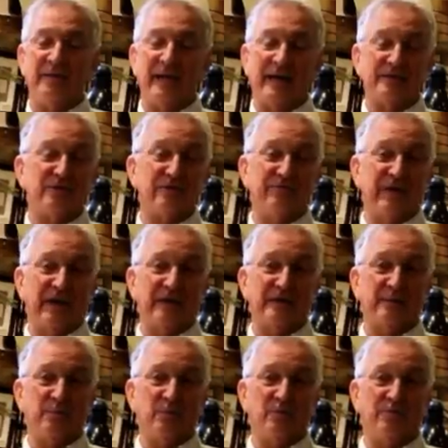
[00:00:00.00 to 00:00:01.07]
That's a
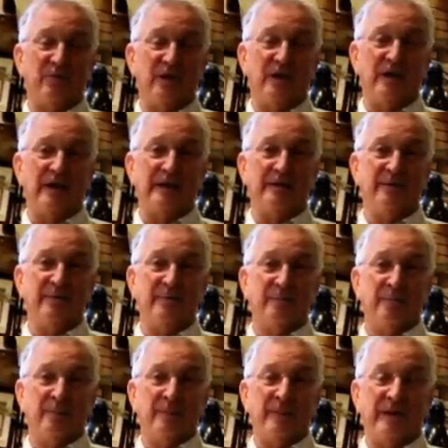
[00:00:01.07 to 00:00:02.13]
valuable fly.
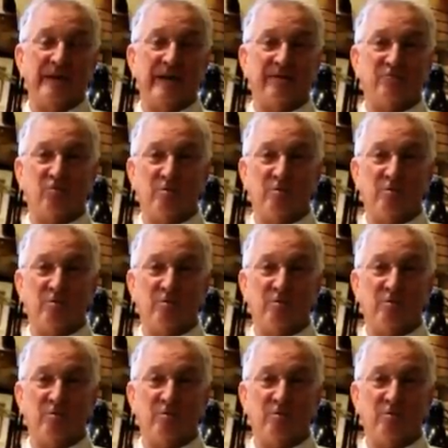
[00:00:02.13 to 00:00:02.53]
They have